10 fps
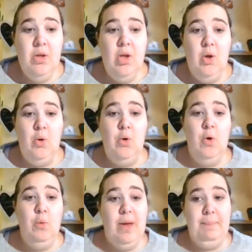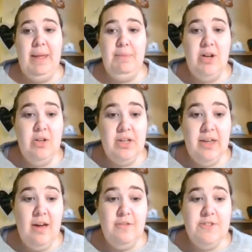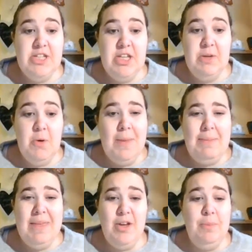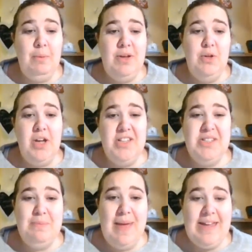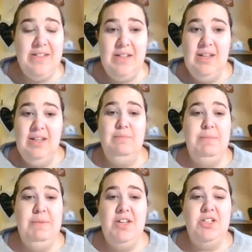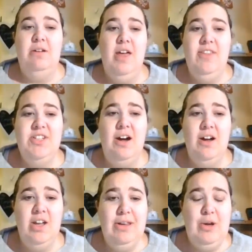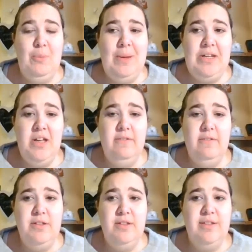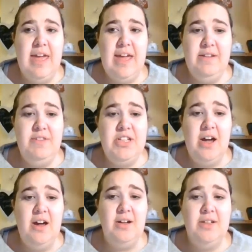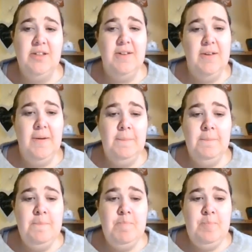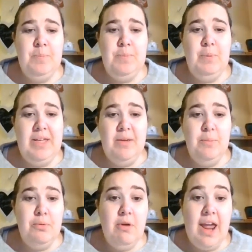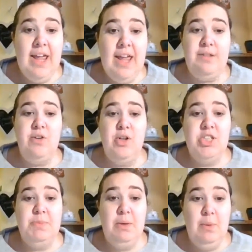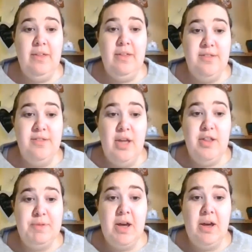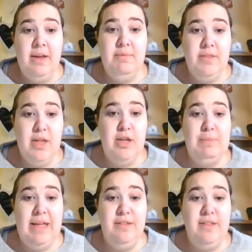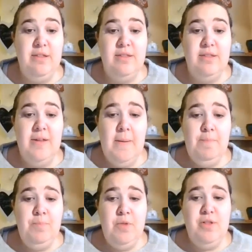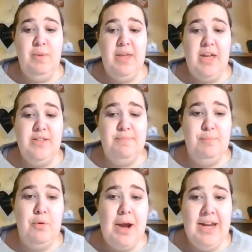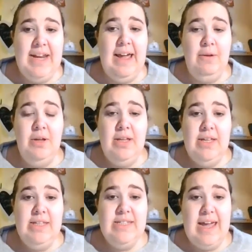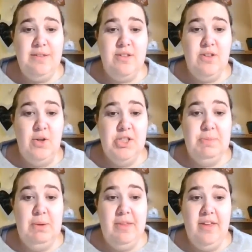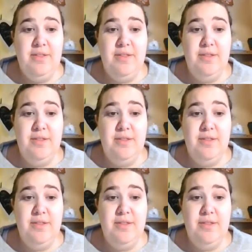or when people are looking after you. Or maybe it could be when you're going to bed. Maybe you don't like the dark and you're a little bit nervous and scared of the dark. But we can pray and ask God to be with us in those times and those places. So we're going to pray now to ask God to be with us.